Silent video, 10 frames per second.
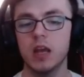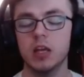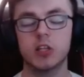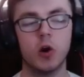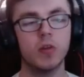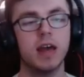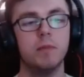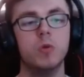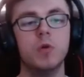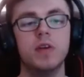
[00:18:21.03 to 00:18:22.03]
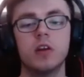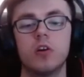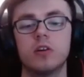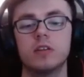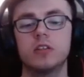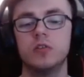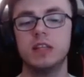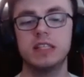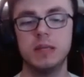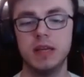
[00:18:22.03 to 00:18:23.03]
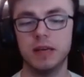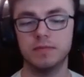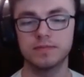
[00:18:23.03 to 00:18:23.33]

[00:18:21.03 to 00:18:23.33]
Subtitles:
So then, moving on to the CP.